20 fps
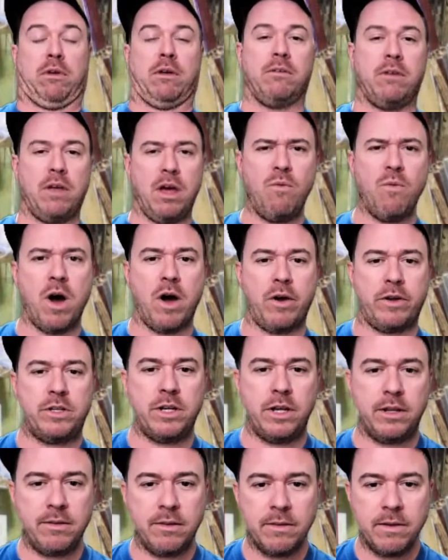Go watch
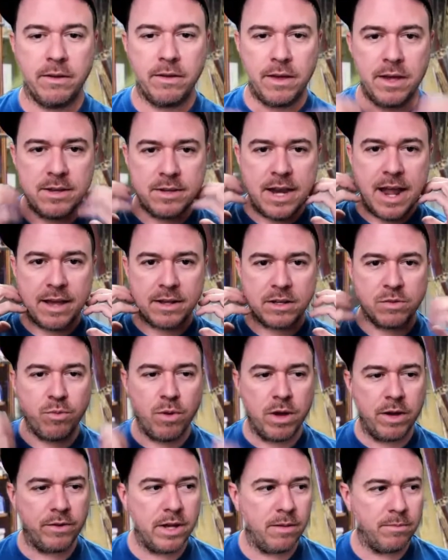it. His neck
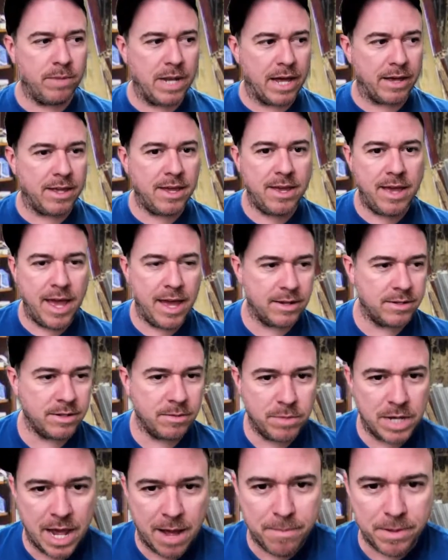swelled up like he had some
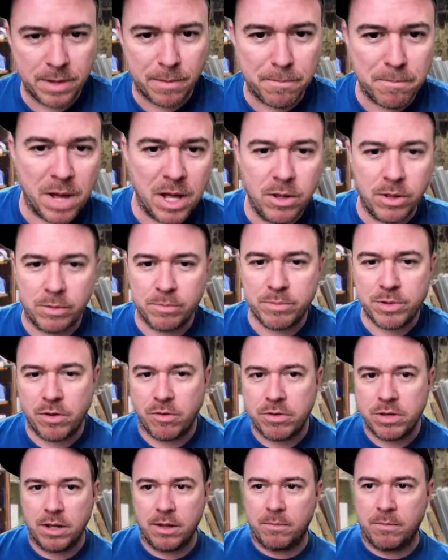type of the mumps or
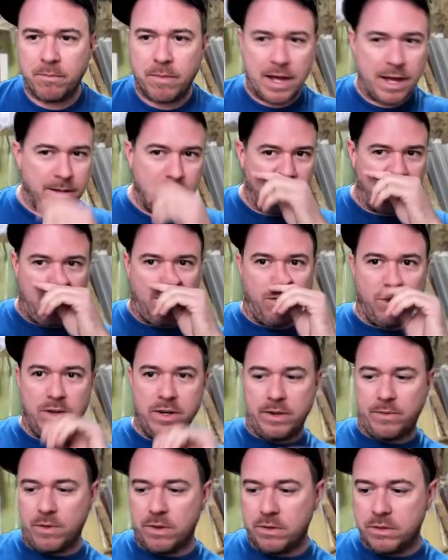something. I don't know what
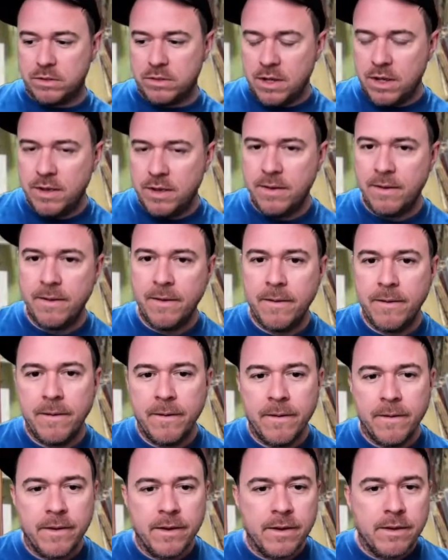it was.
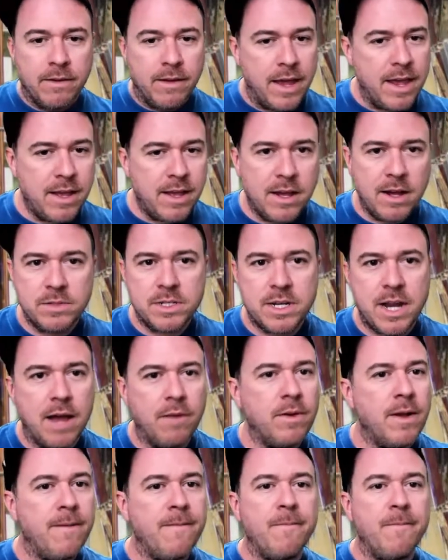He comes down.